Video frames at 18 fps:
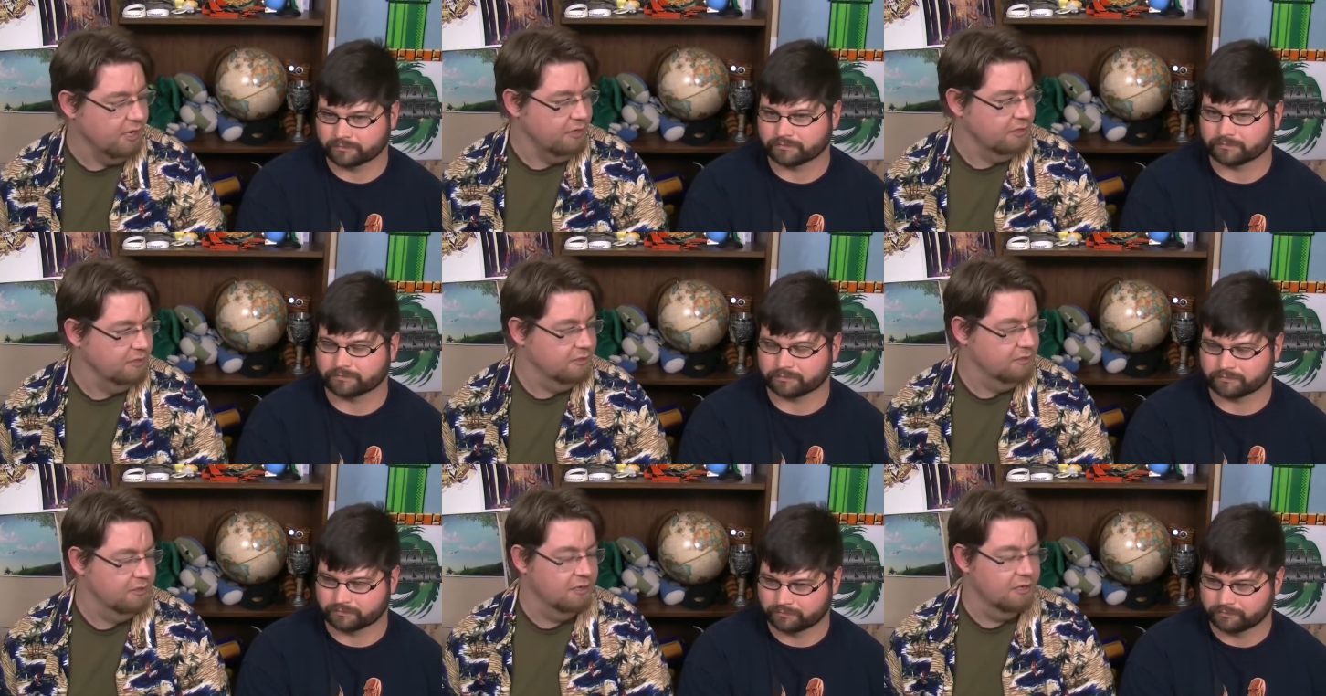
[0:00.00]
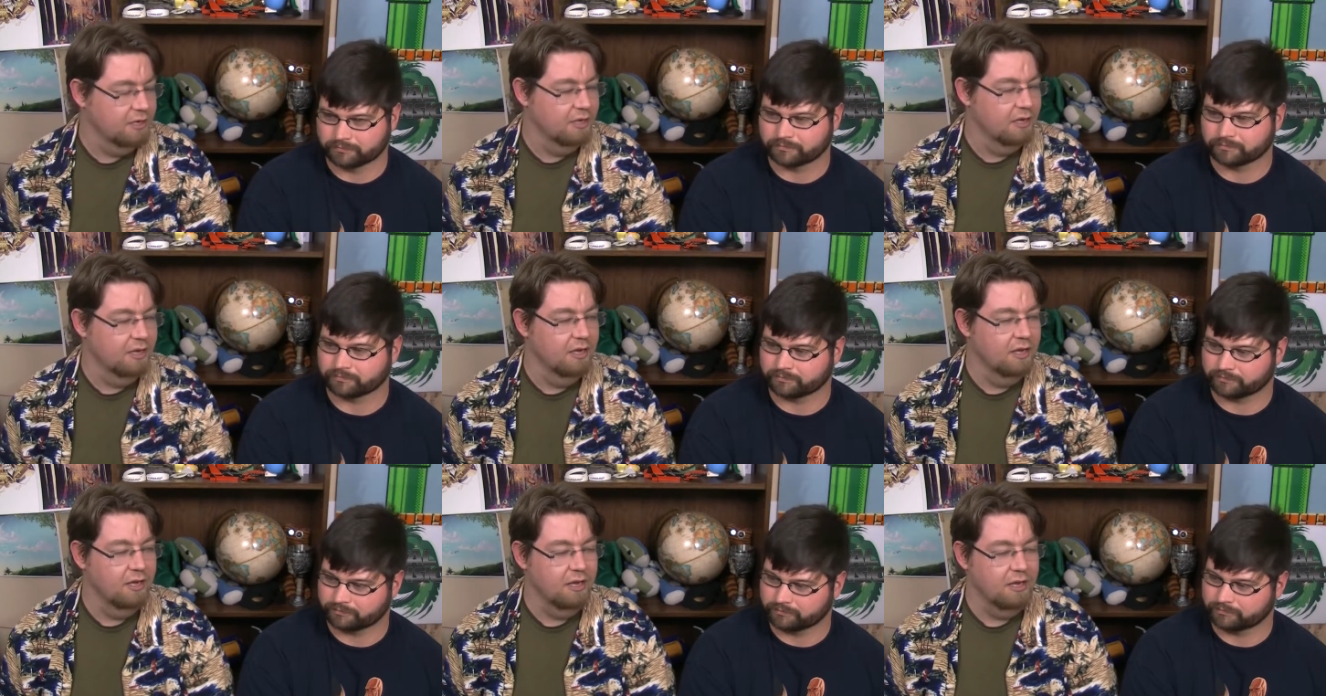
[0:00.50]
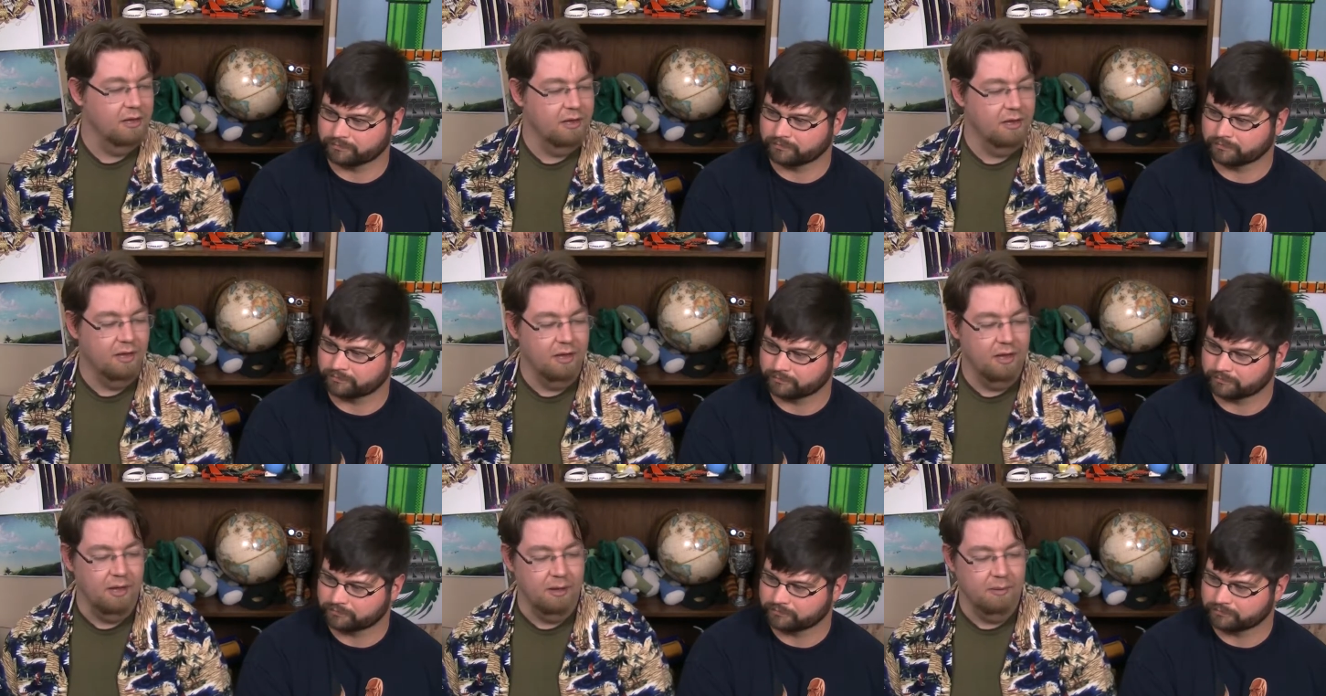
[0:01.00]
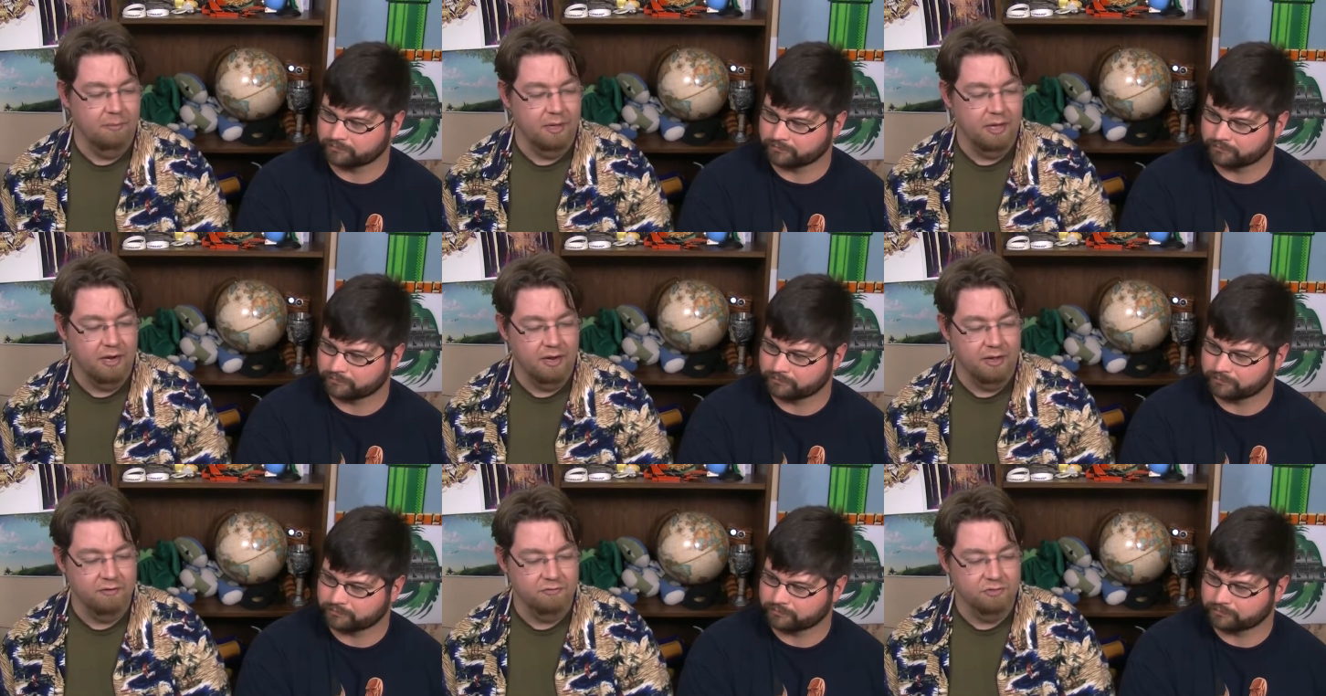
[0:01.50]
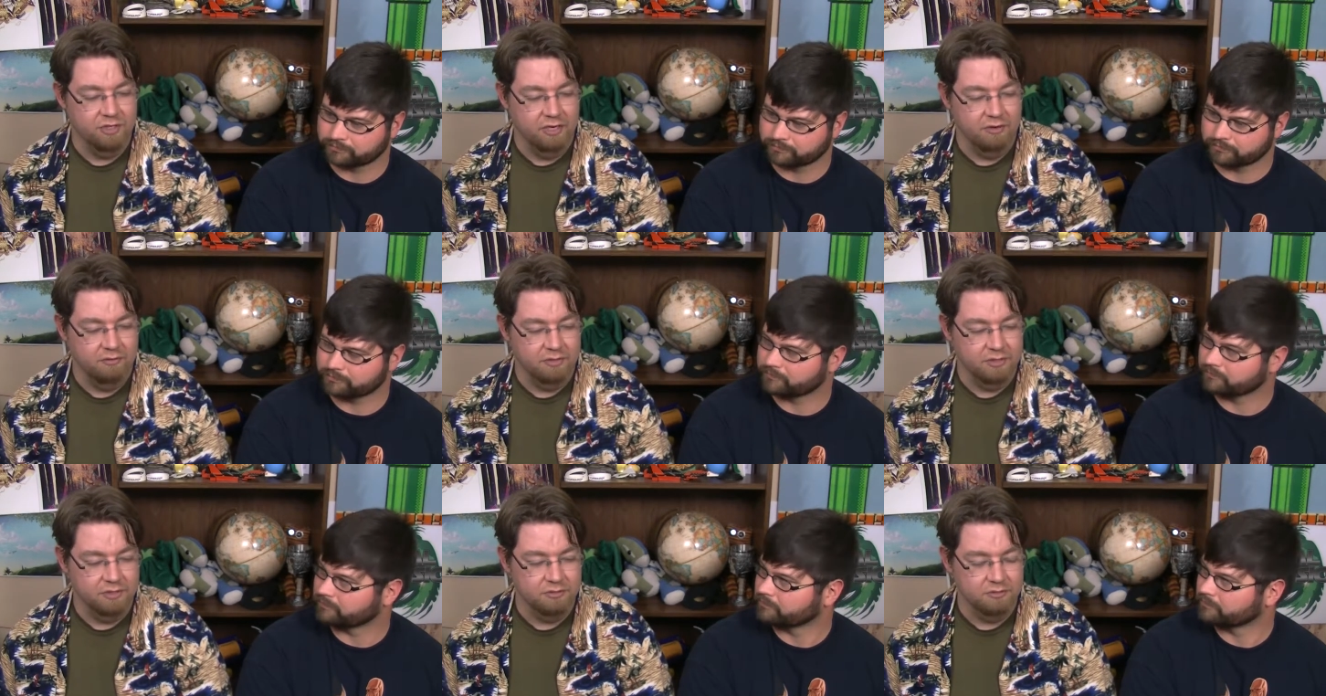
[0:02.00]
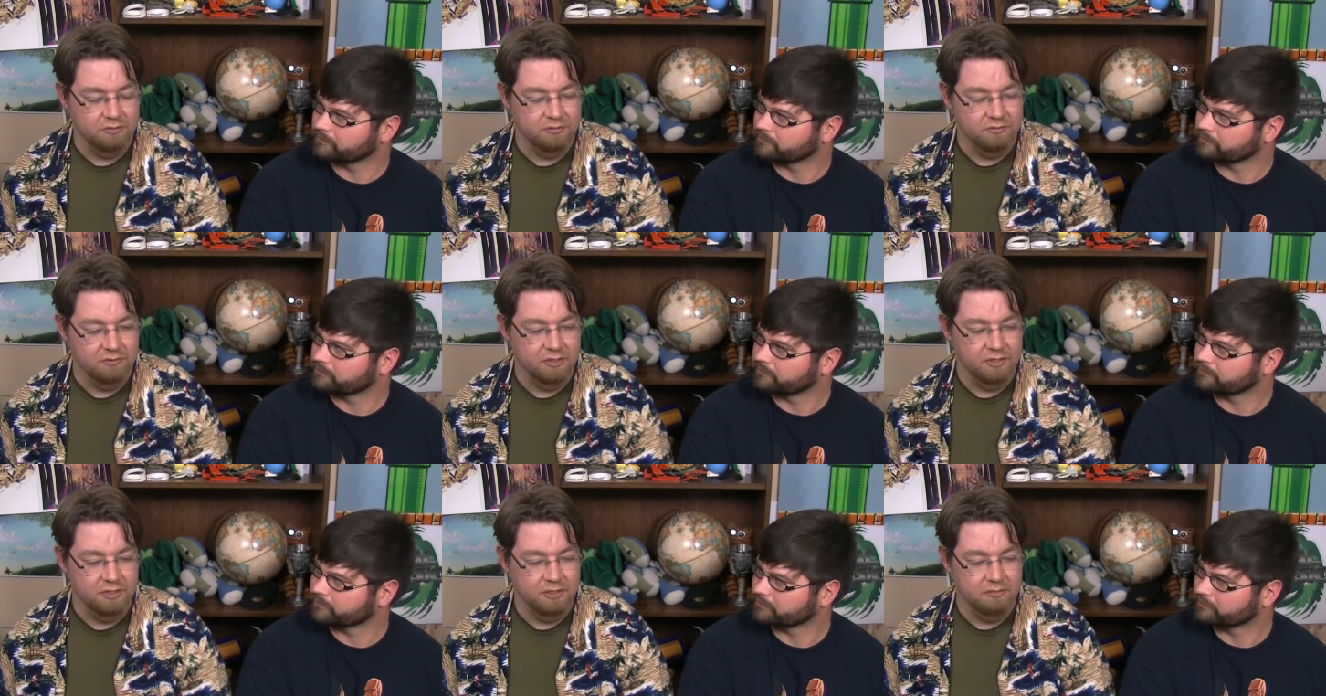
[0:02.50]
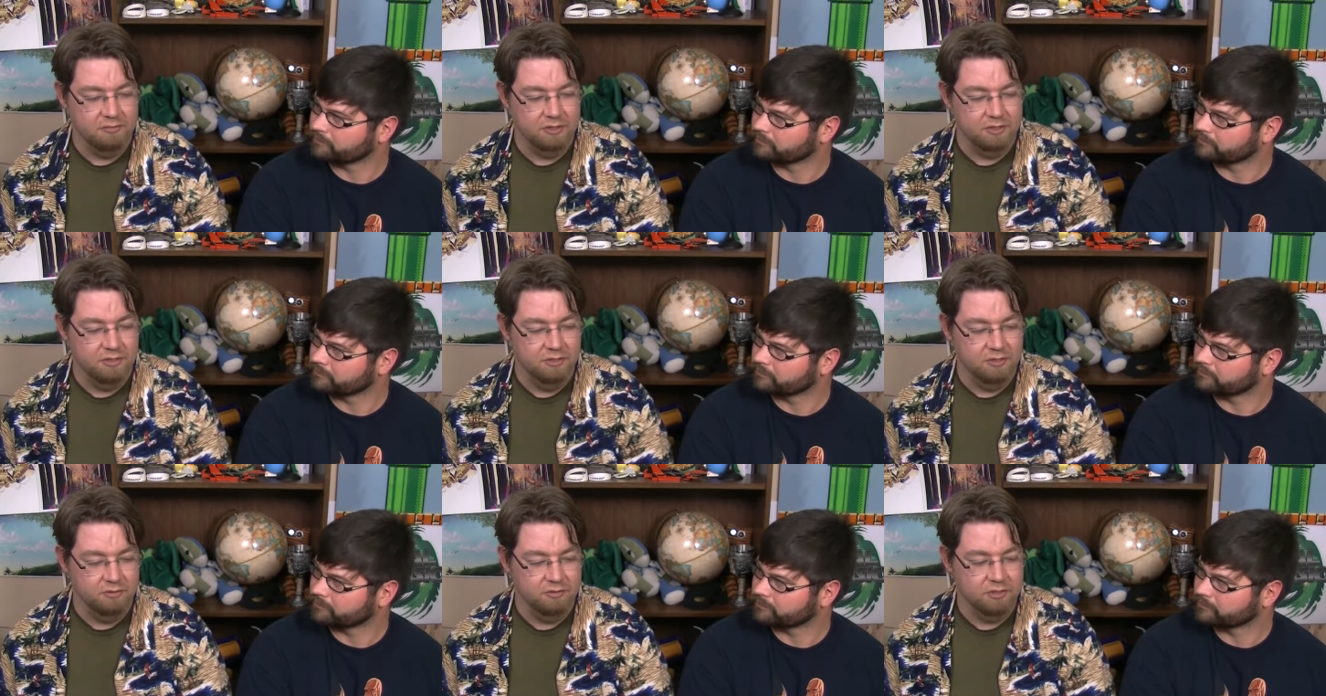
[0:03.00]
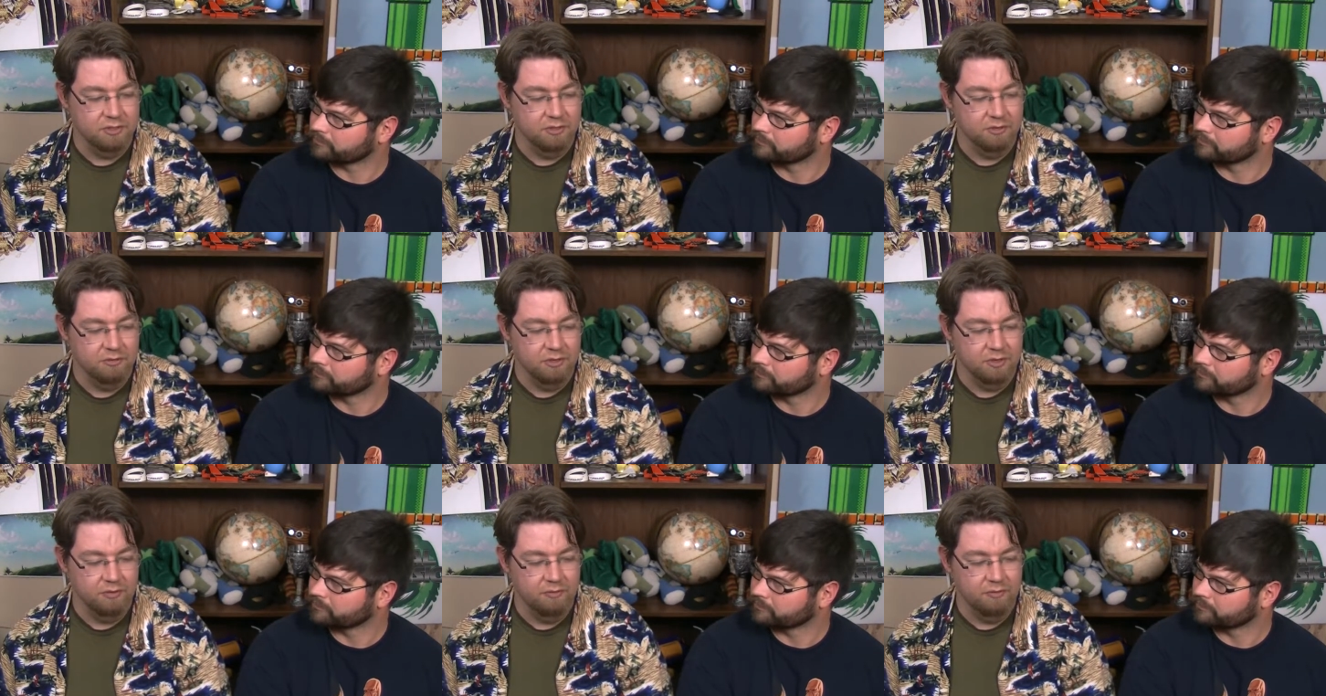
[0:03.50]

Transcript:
Speaker 1: Mm-hmm. Um, and I have generally sort of attempted to do so in